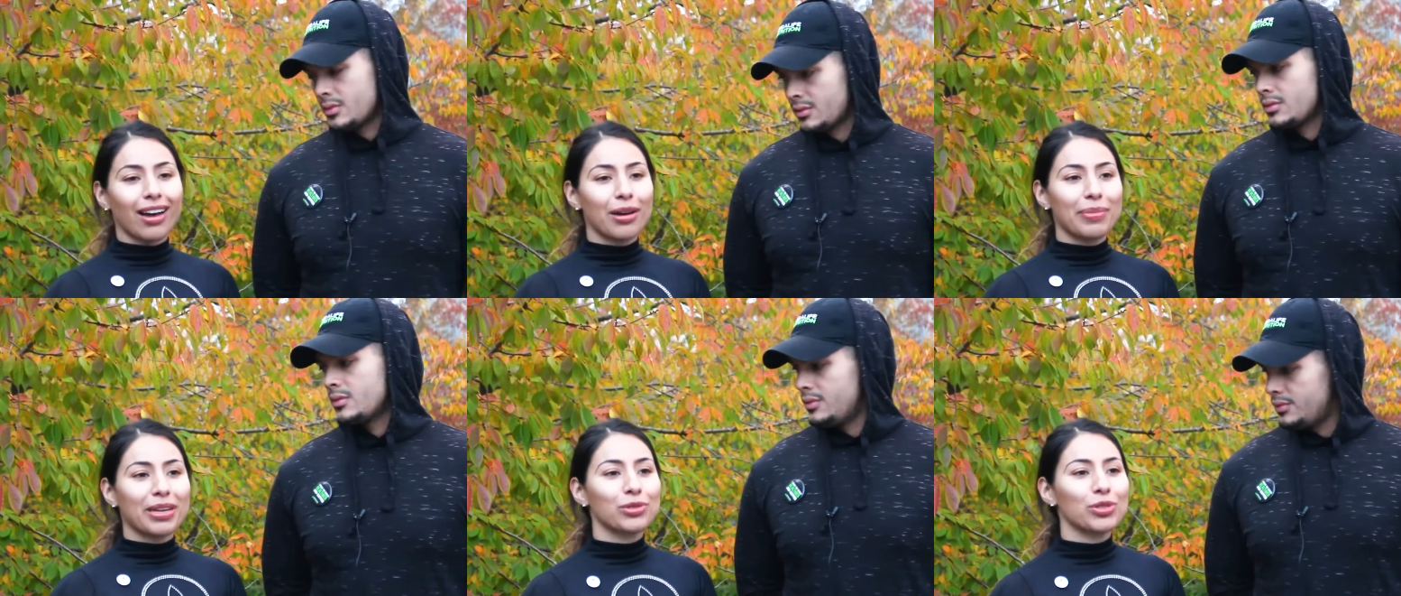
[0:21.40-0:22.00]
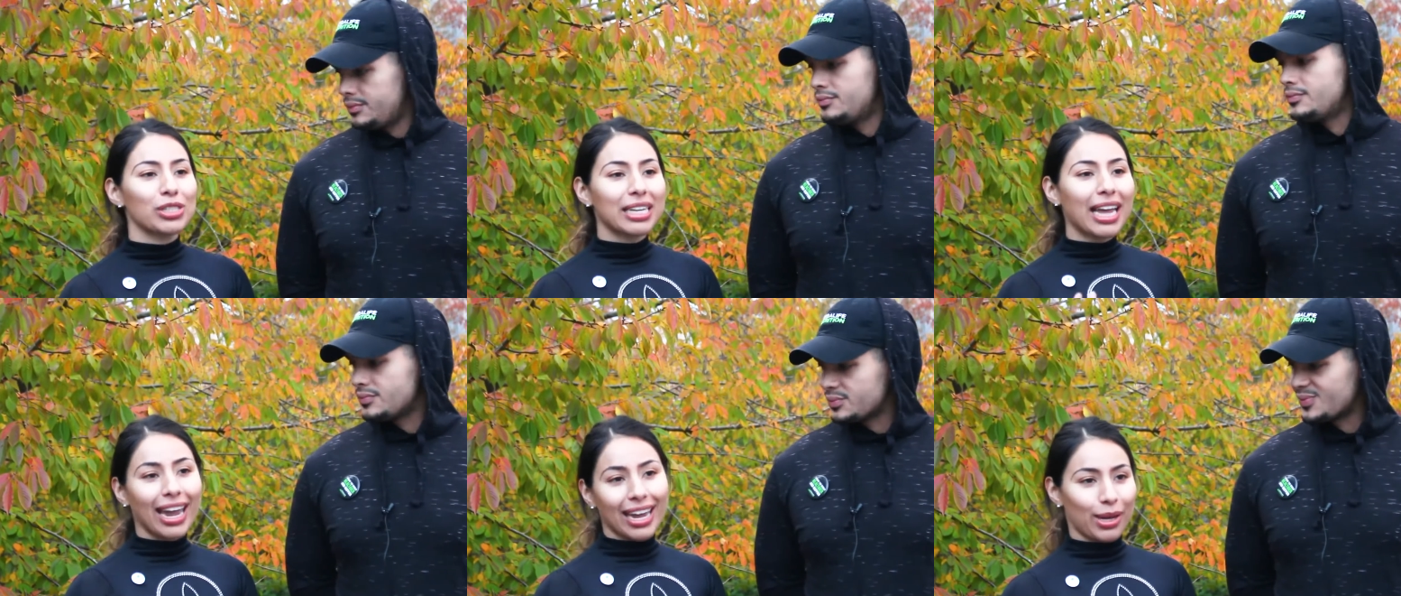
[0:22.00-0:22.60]
Speaker 1: um, because when she
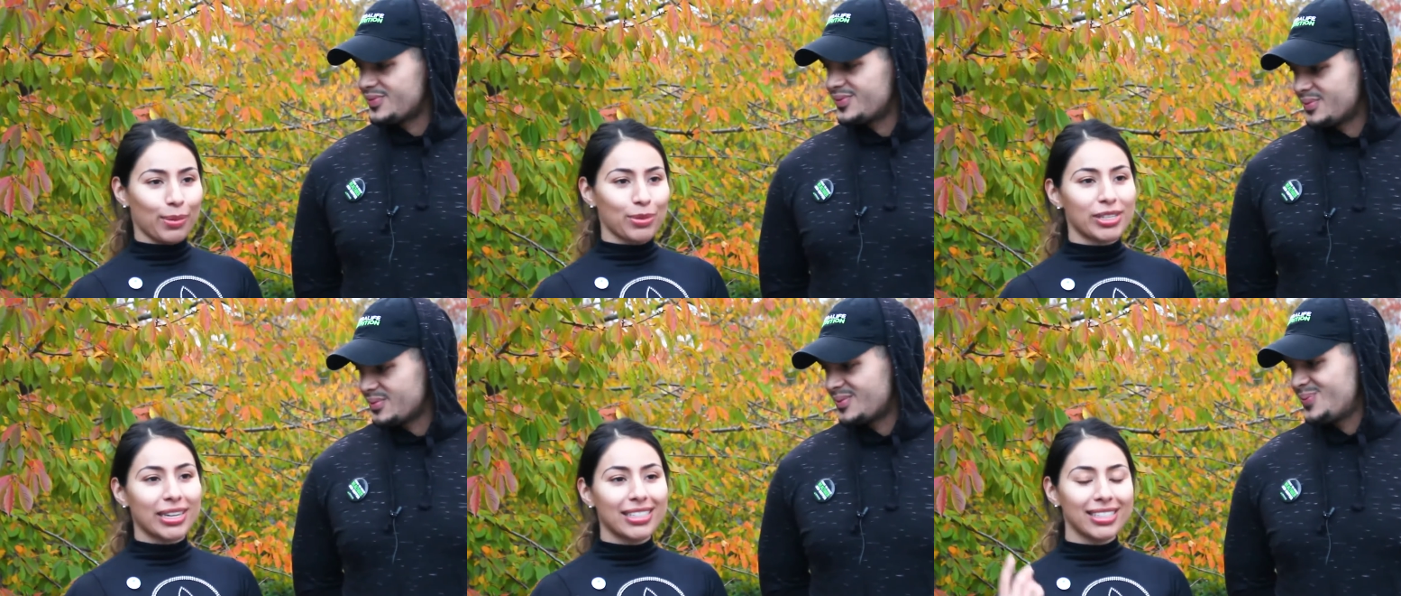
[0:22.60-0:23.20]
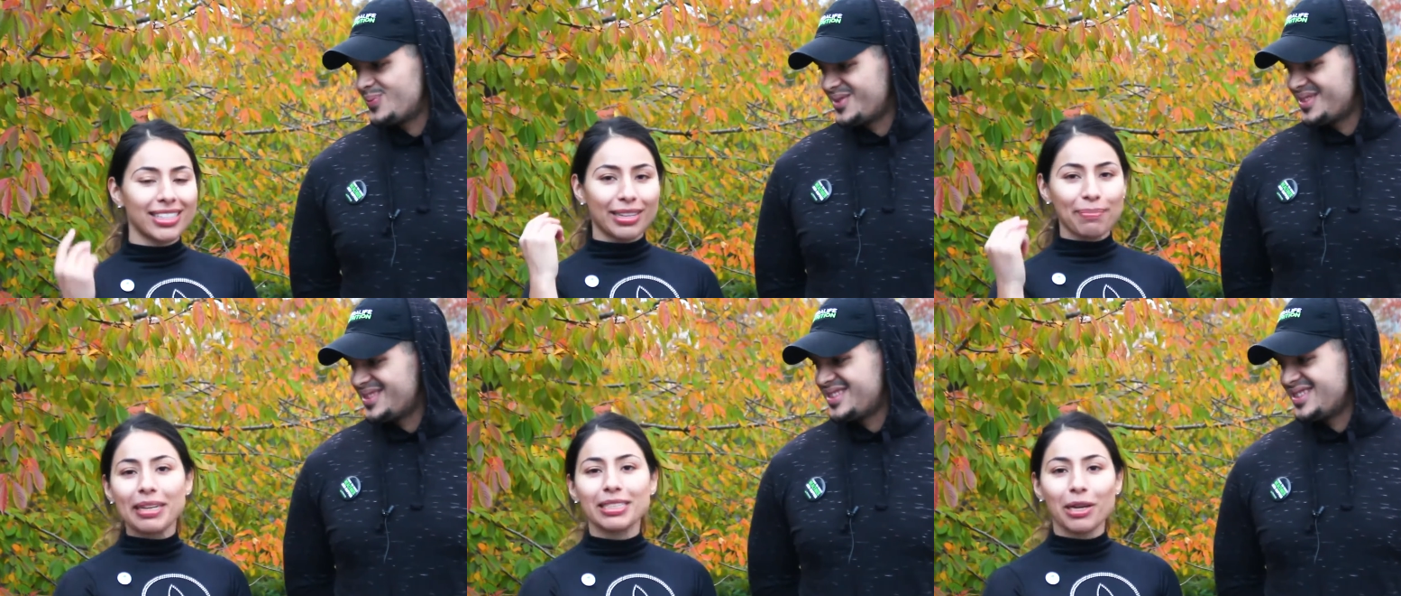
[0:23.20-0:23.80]
came, she
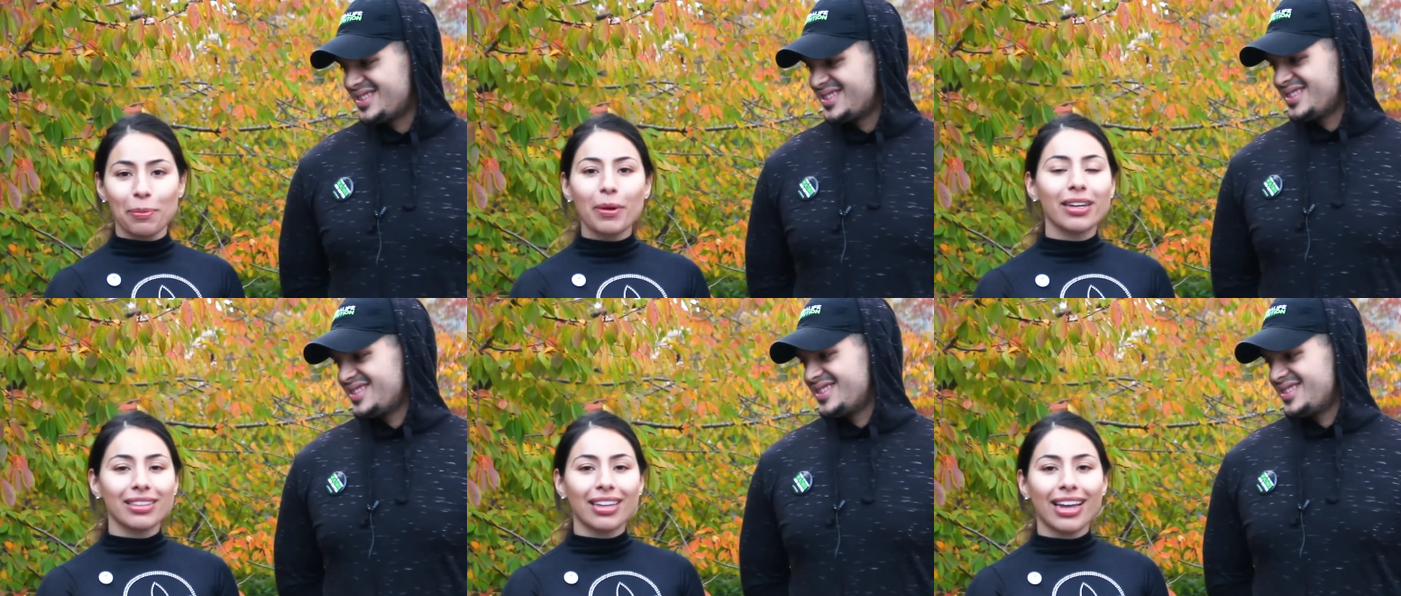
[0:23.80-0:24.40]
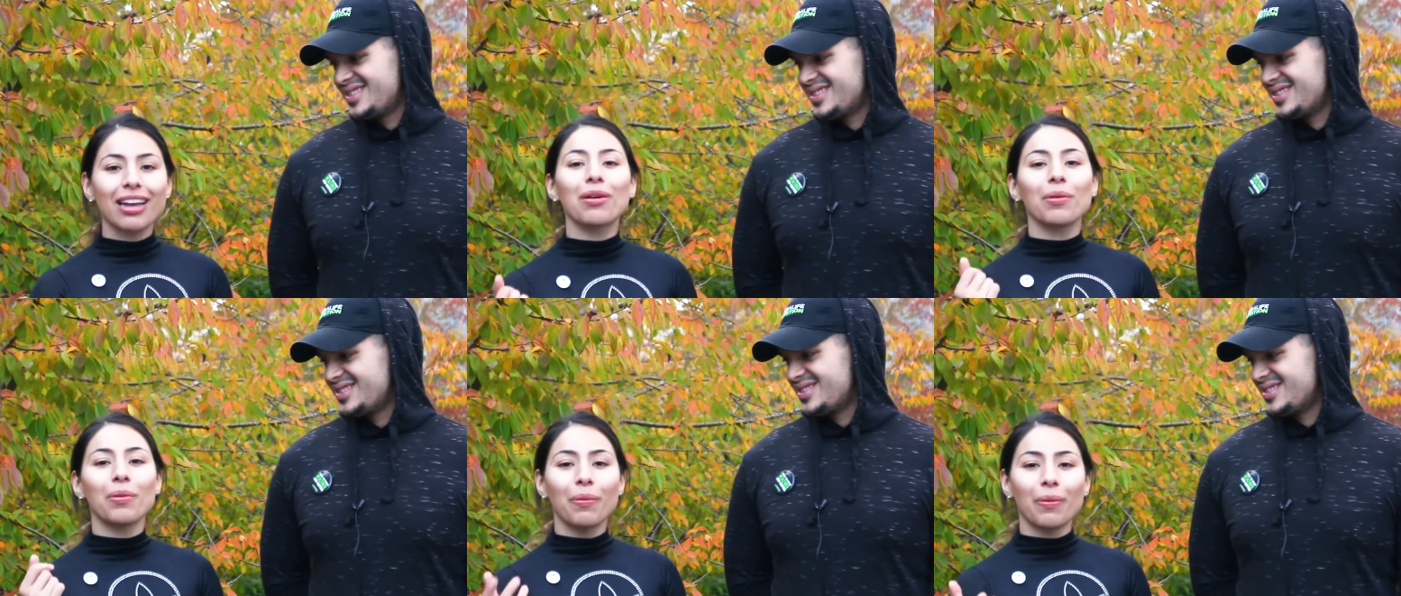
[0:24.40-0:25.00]
instantly picked up on like
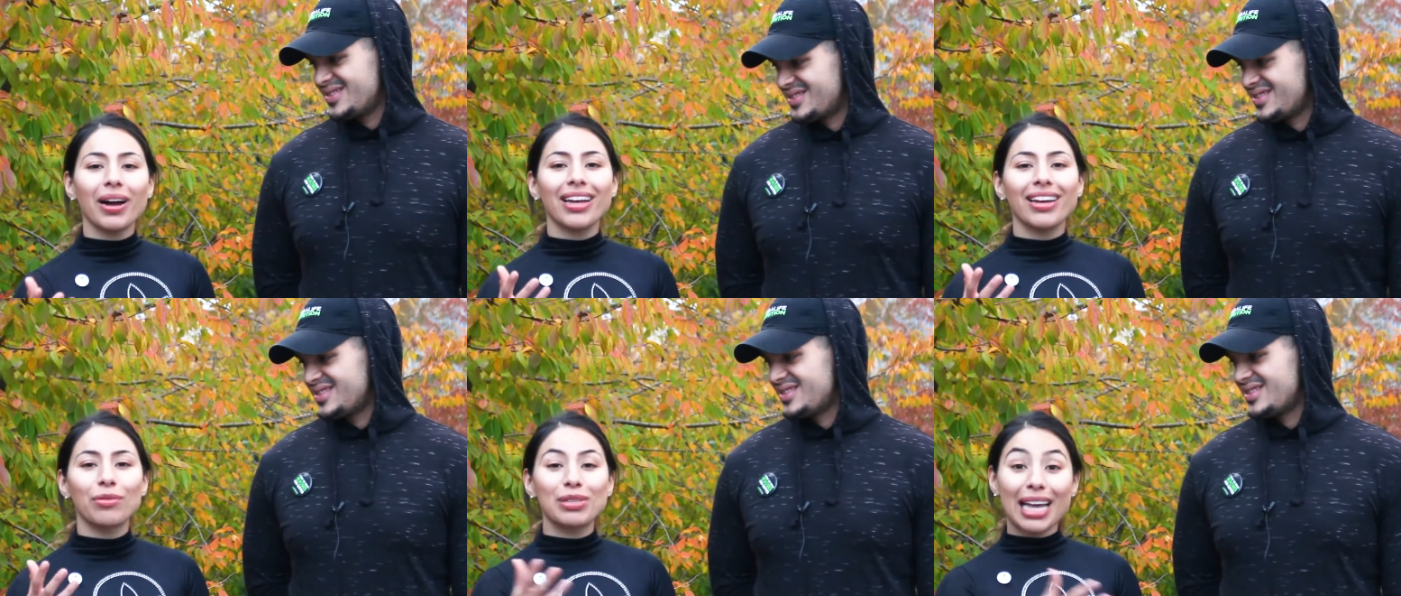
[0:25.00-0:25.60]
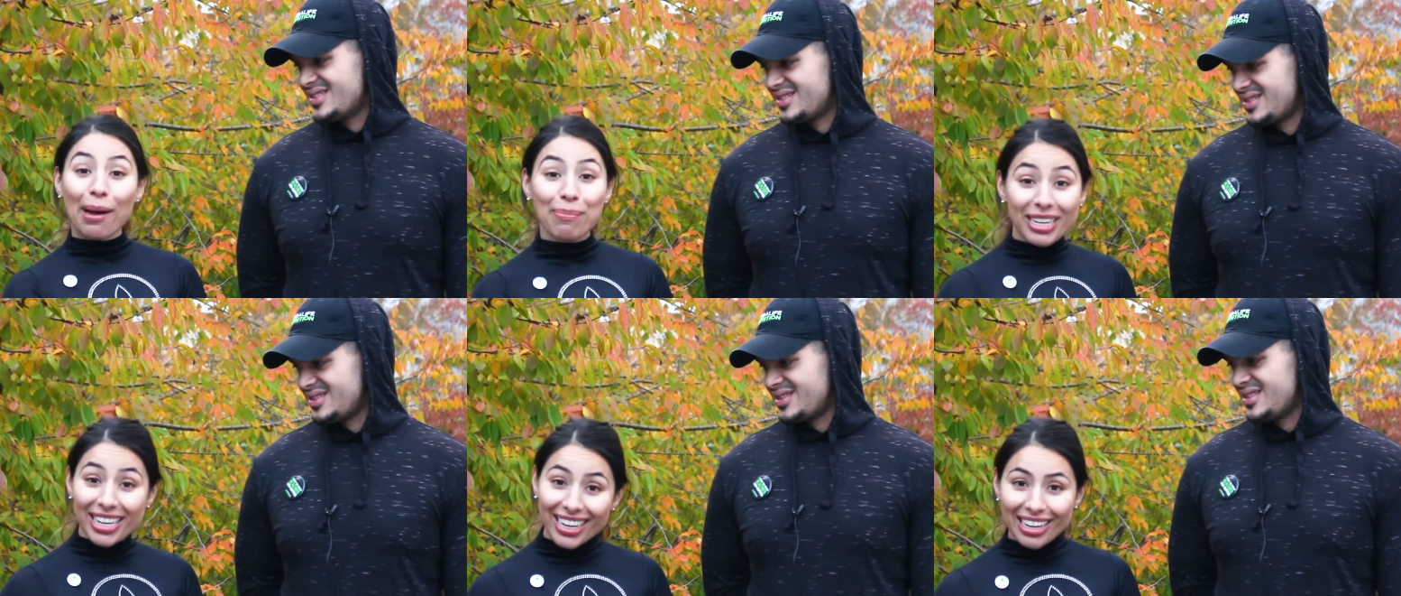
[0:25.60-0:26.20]
what was
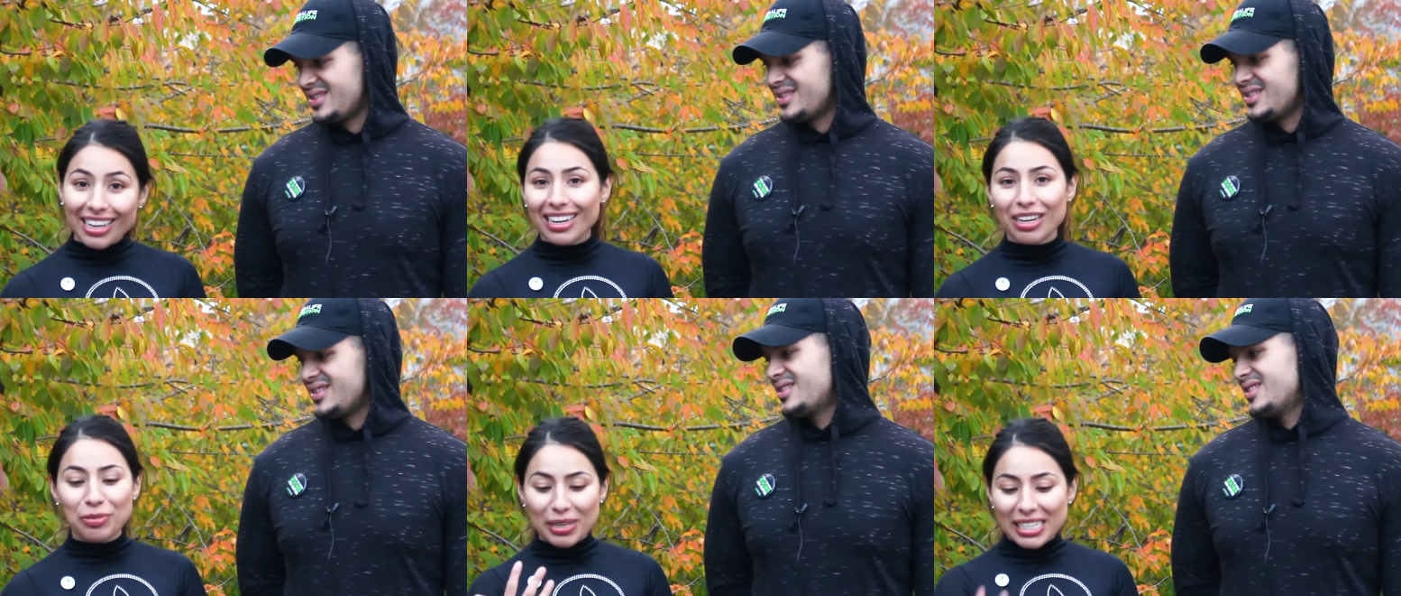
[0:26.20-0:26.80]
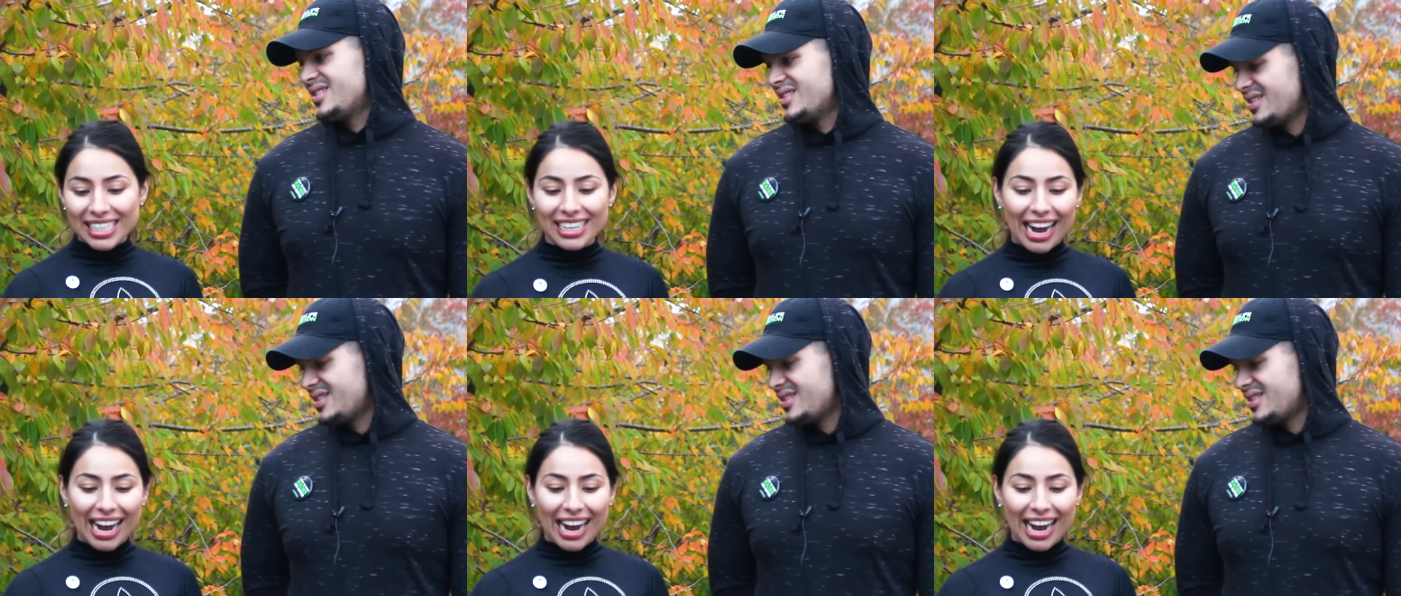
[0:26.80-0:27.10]
happening, and it wasn't